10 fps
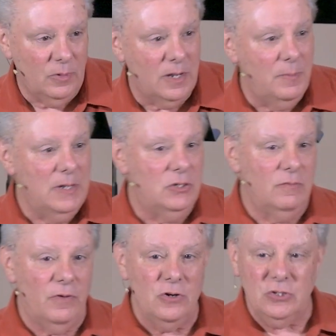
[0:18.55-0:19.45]
We're going to
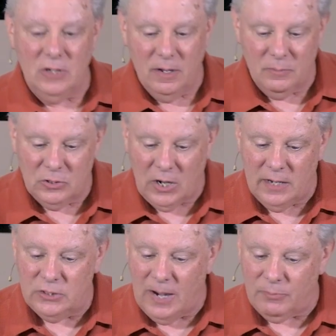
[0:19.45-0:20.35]
be
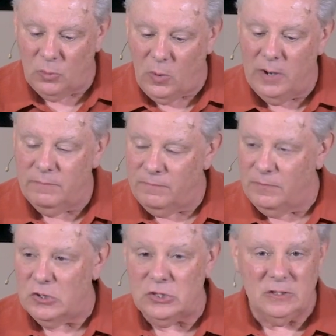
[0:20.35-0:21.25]
John chapter 1,
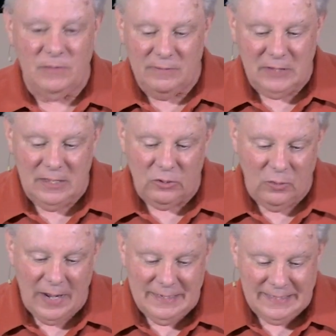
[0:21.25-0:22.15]
verses 15
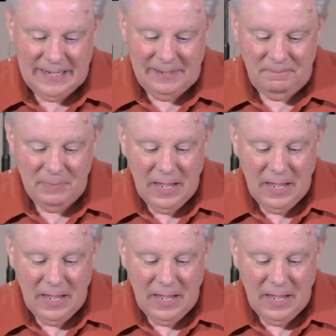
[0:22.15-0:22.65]
through 18.